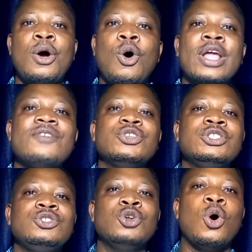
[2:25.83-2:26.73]
Or
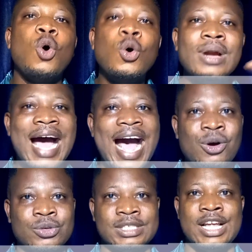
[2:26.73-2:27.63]
even your own
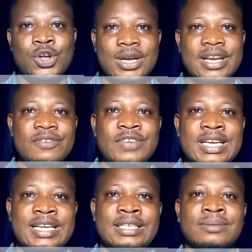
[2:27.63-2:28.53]
house that you're
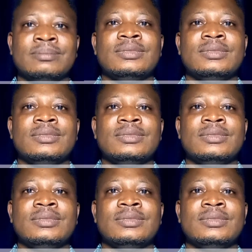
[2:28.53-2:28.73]
living in,